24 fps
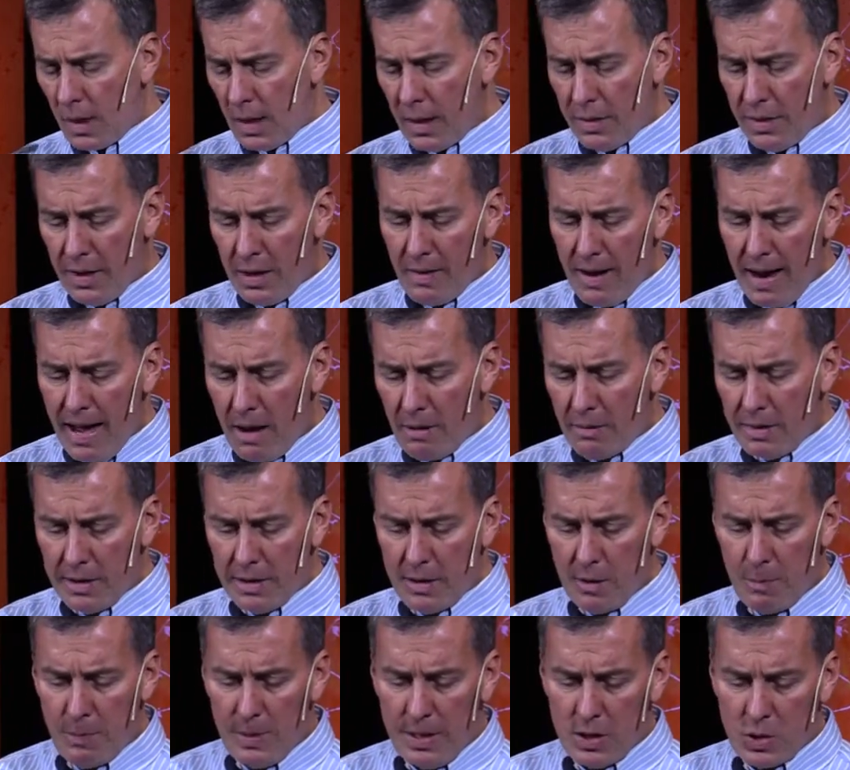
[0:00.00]
they're out at
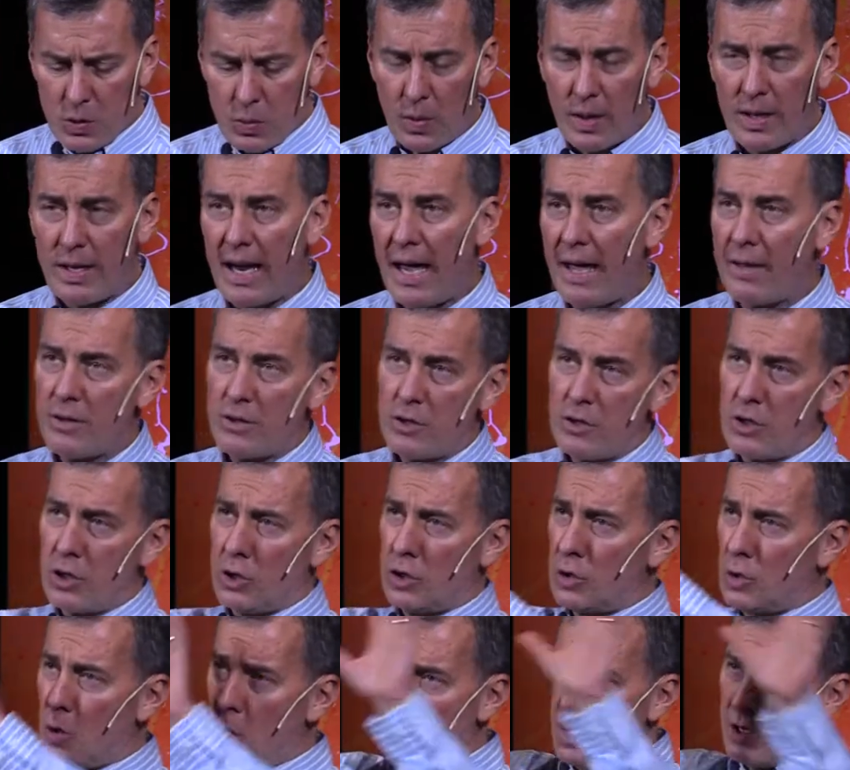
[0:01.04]
the beach one day, and there's
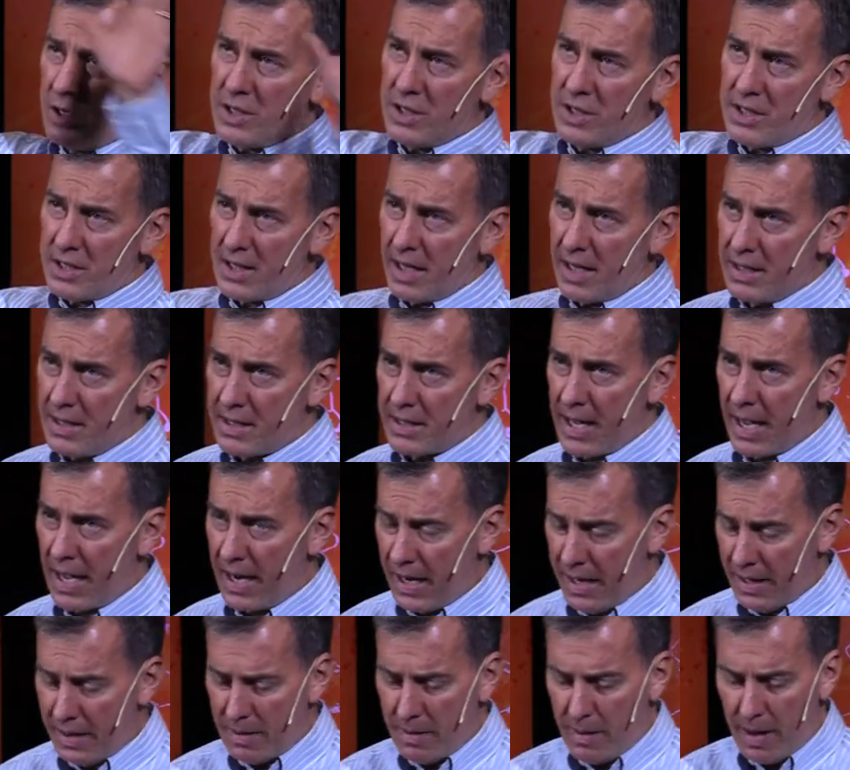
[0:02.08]
this gorgeous sunset
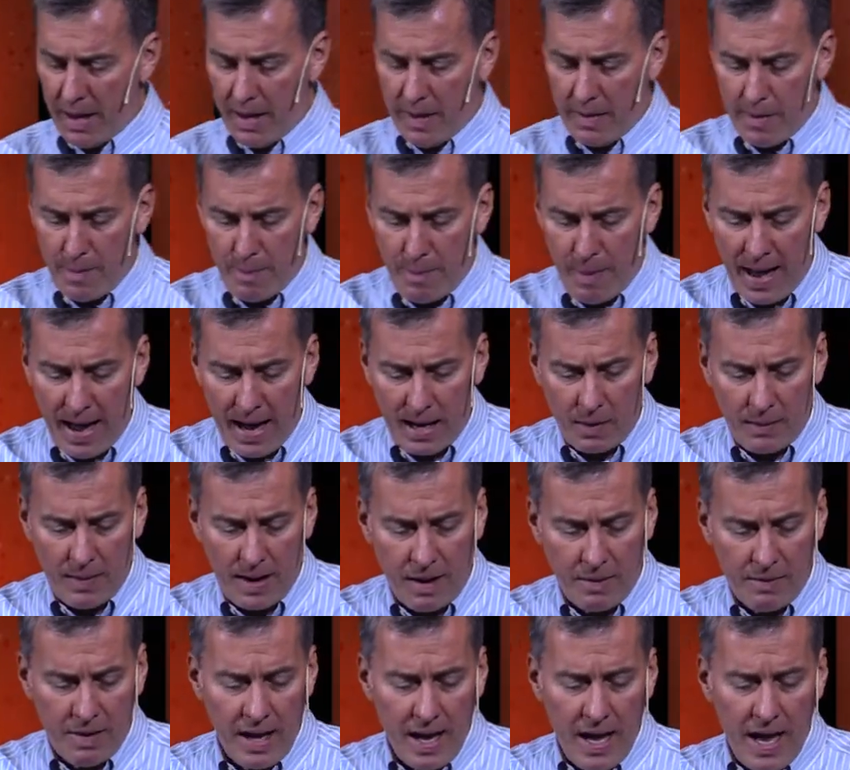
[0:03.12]
in the
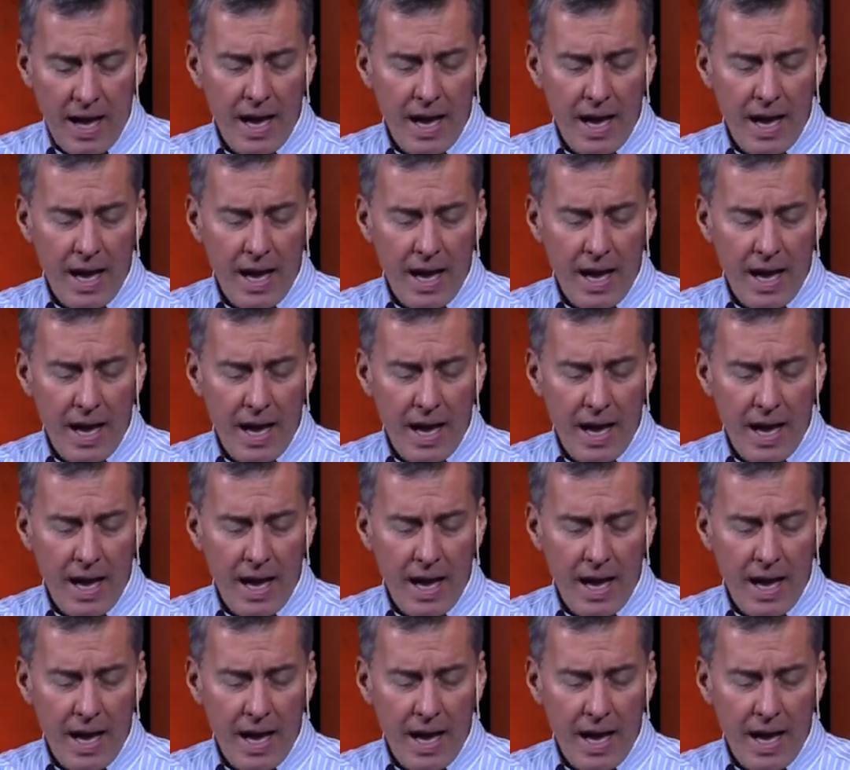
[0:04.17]
background,